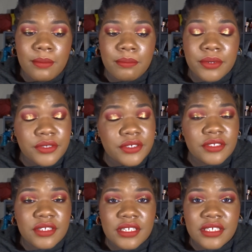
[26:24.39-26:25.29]

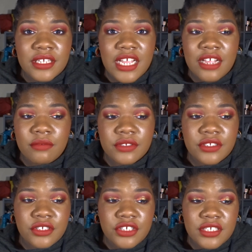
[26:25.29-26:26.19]
Personally, I
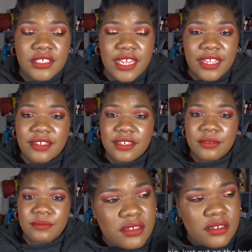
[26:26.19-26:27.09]
was just like,
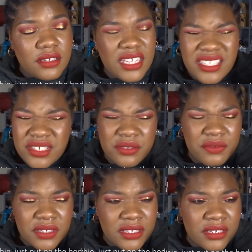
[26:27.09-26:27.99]

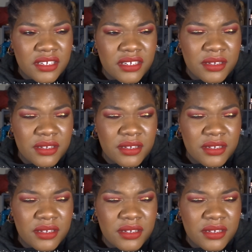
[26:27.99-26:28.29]
Anne-Sophie,